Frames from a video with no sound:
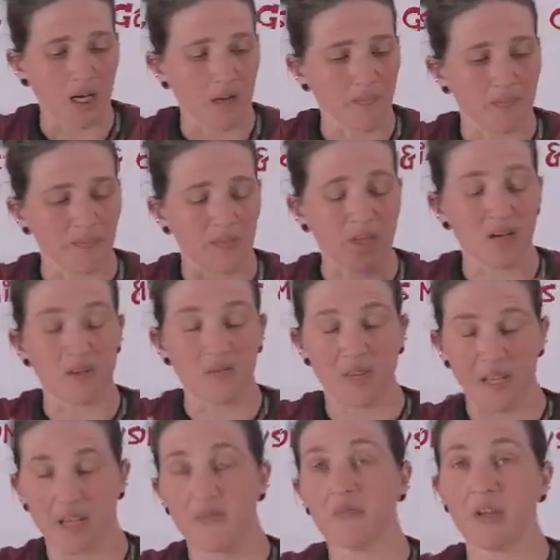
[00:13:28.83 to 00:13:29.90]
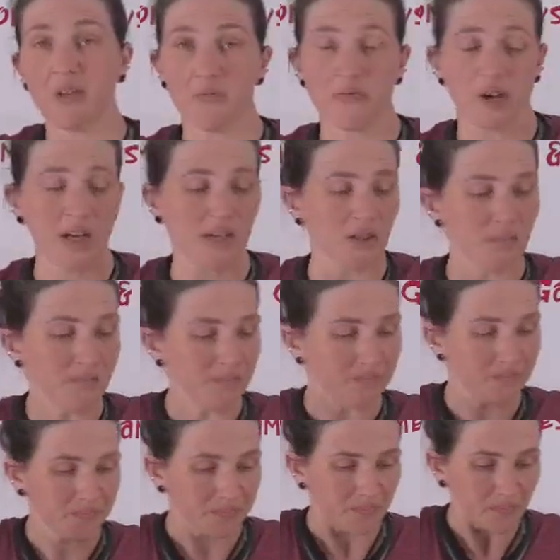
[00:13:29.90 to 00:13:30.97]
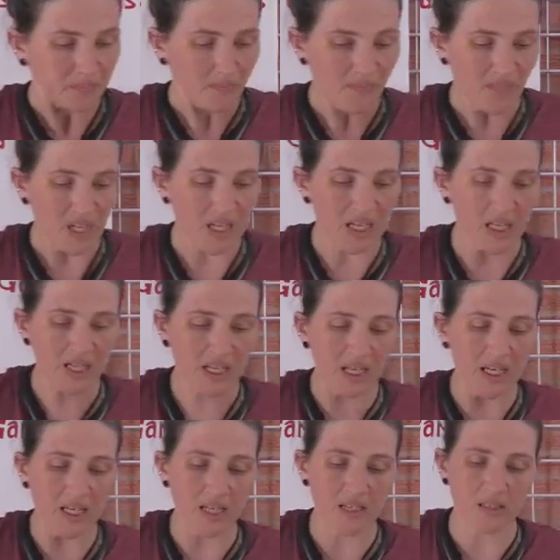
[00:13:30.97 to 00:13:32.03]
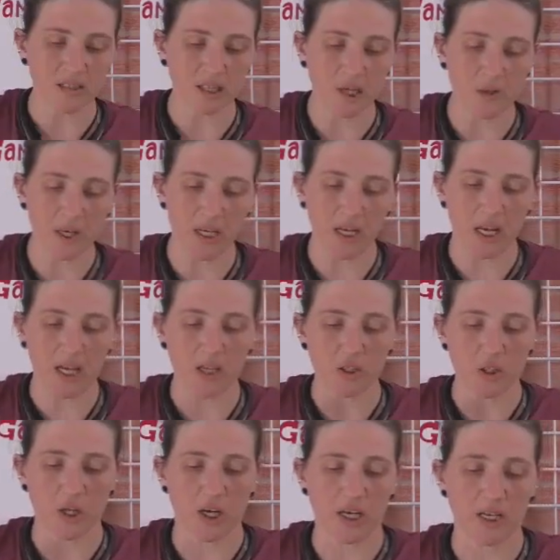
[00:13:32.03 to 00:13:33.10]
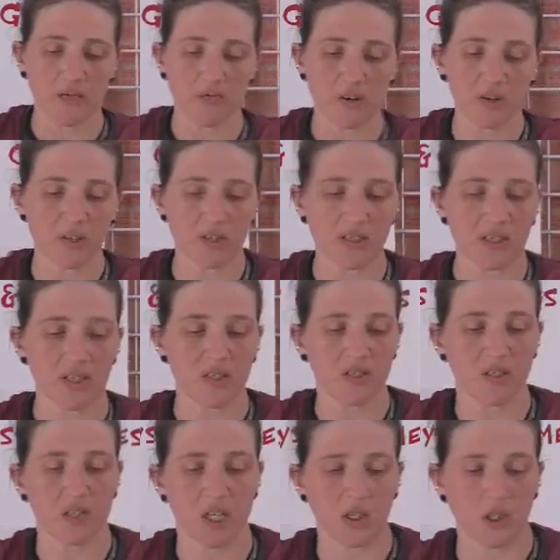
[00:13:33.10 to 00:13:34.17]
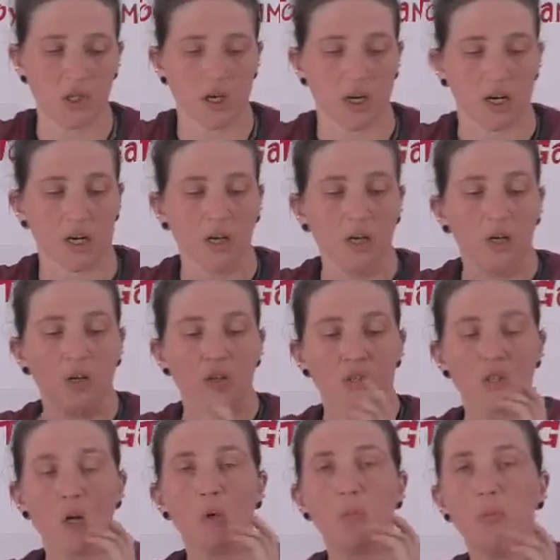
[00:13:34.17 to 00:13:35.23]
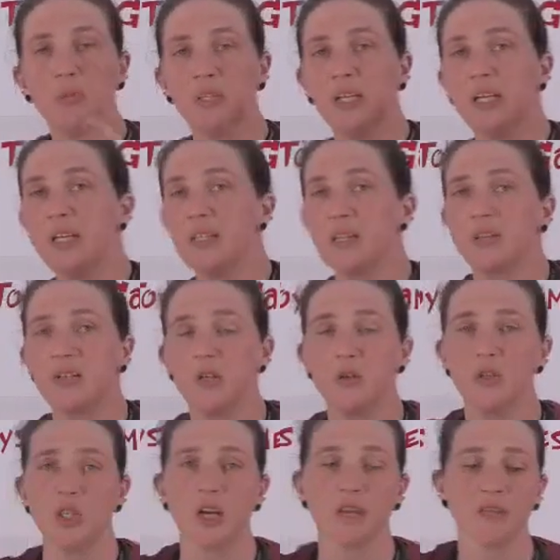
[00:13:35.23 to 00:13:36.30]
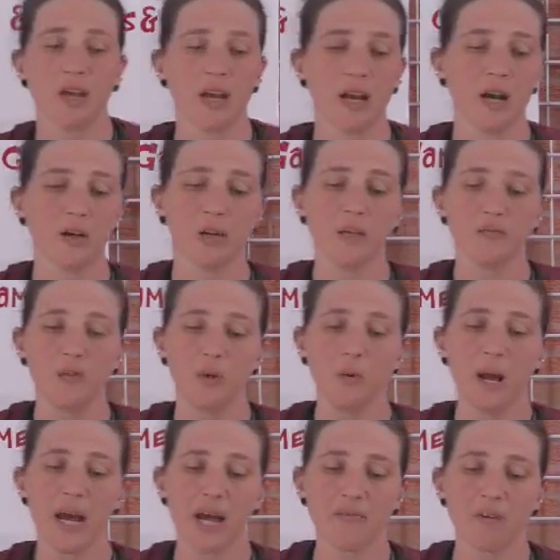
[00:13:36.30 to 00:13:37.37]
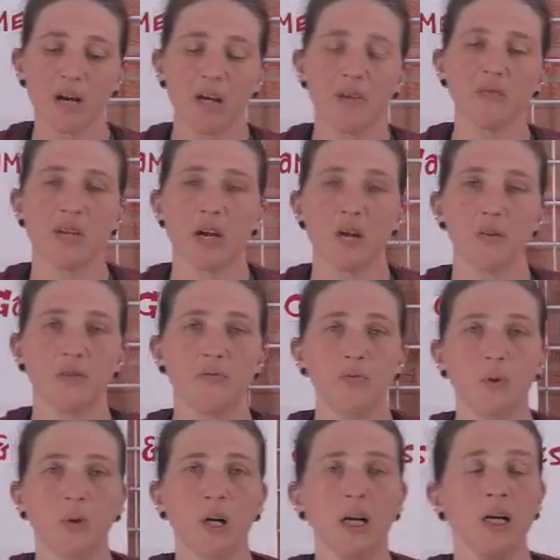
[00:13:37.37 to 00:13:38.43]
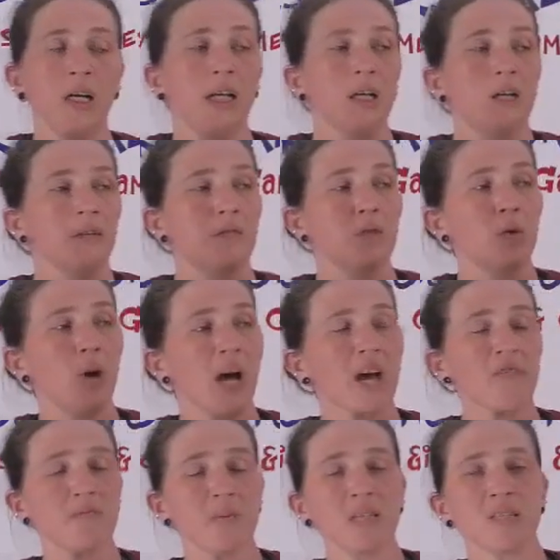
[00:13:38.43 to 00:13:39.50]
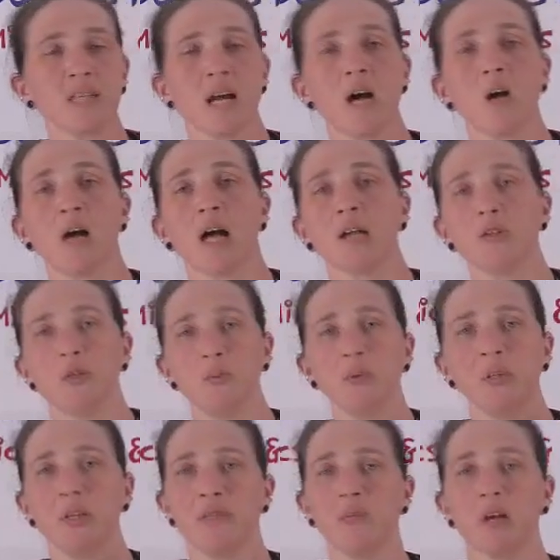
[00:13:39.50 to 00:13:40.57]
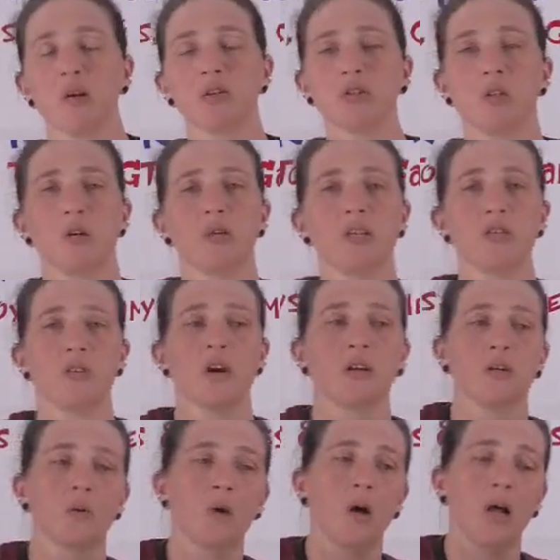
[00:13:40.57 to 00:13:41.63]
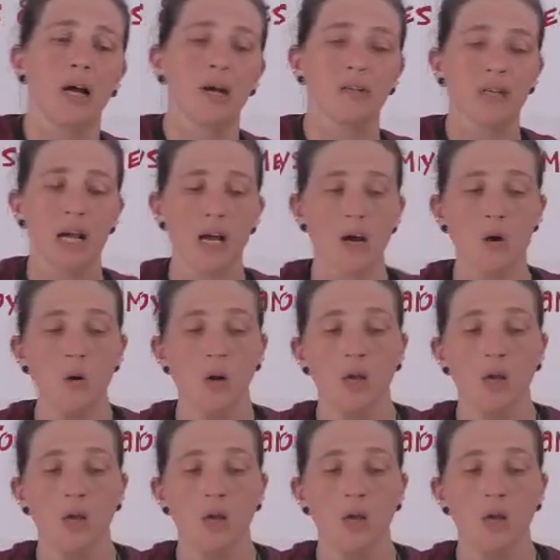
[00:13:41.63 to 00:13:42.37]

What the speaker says: the event final. It is Logan and Johnny versus the Stitcher. So please do check that out if you have gotten the other 4. If you have missed out, I do believe they are slowly starting to roll out now.